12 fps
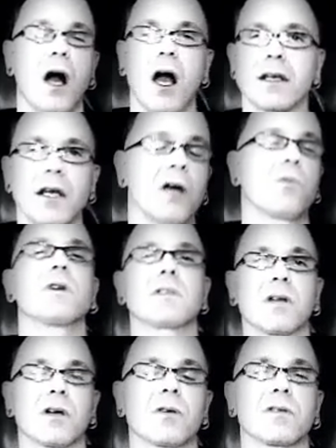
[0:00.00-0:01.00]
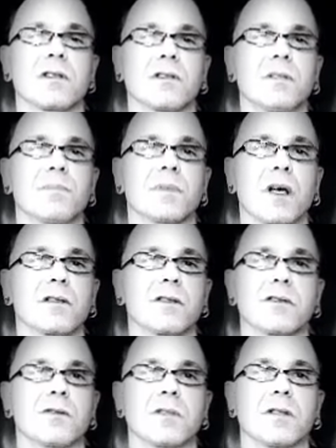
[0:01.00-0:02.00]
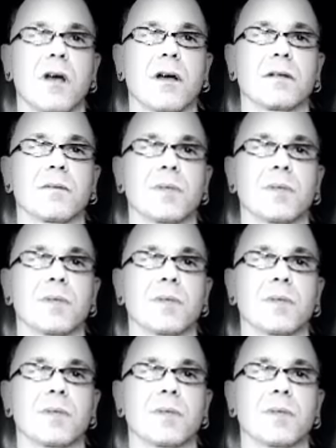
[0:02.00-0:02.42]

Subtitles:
I can't wait till I go to sleep next to you tonight,